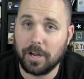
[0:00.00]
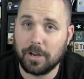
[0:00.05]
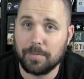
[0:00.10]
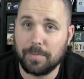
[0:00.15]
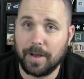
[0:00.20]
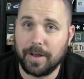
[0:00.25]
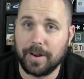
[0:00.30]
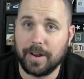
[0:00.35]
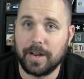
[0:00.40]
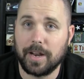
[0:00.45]

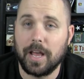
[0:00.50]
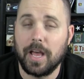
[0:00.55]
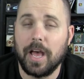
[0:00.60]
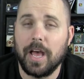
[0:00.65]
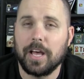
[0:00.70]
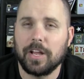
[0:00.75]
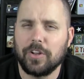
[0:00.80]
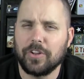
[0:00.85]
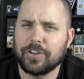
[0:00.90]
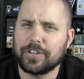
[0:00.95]
about it,
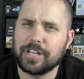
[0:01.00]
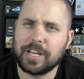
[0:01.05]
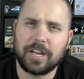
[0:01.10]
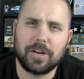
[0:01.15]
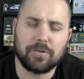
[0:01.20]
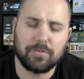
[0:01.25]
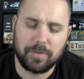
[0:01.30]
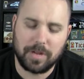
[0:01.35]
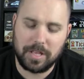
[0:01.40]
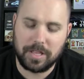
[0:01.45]
looks like
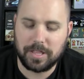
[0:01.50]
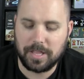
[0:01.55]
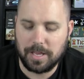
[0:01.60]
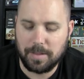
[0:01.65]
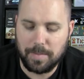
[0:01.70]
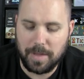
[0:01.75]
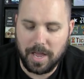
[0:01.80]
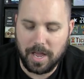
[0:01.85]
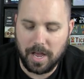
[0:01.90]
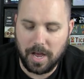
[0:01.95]
a
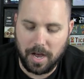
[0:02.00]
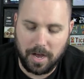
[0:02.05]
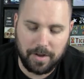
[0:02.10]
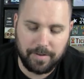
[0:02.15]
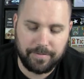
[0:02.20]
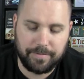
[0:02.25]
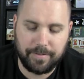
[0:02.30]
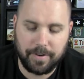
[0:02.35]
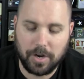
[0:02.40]
retheming of